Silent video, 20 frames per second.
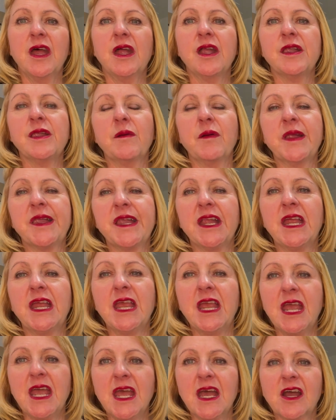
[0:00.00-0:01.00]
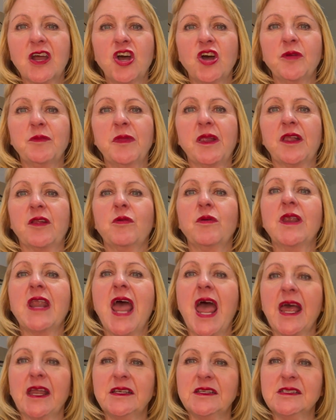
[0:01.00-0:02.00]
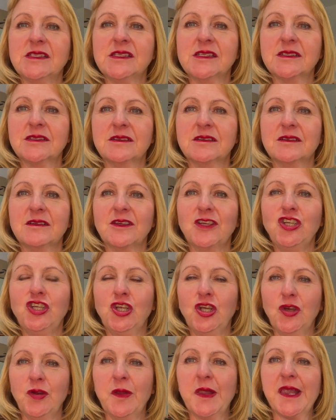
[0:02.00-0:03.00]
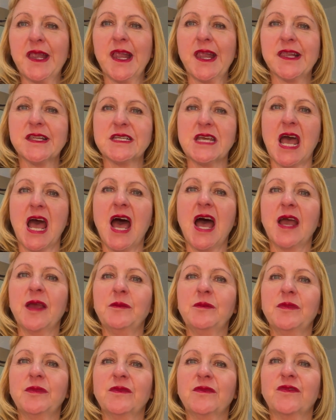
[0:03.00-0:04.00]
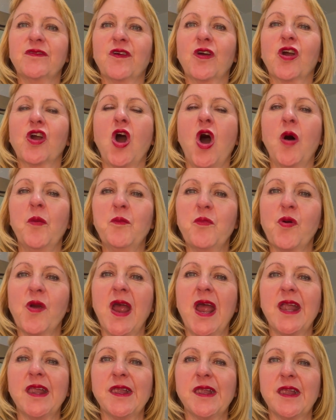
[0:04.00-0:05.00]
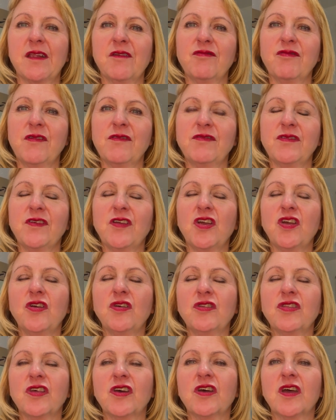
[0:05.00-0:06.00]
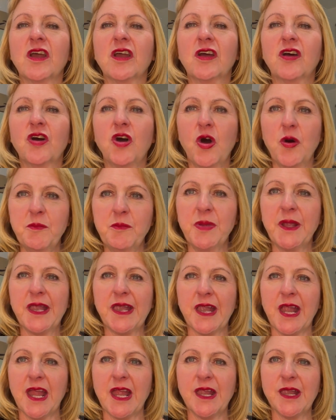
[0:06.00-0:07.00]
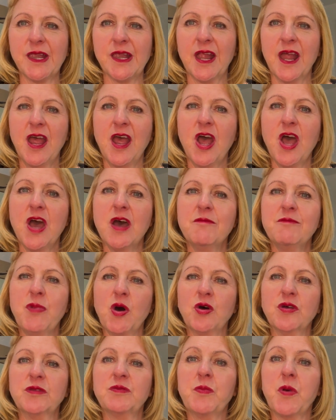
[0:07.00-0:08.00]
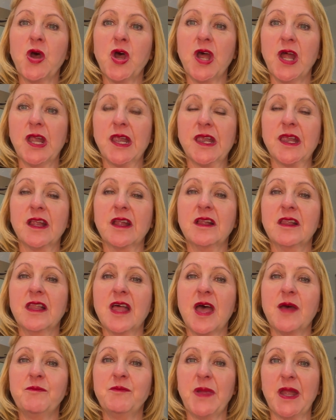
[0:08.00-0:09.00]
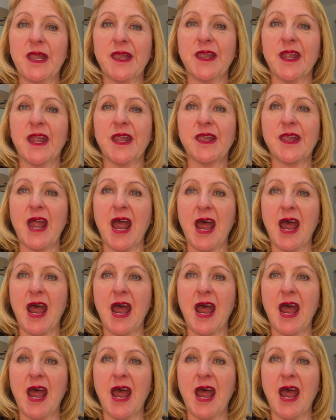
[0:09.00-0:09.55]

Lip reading: So as the year comes to an end, use this time for a comprehensive review that encompasses both personal and business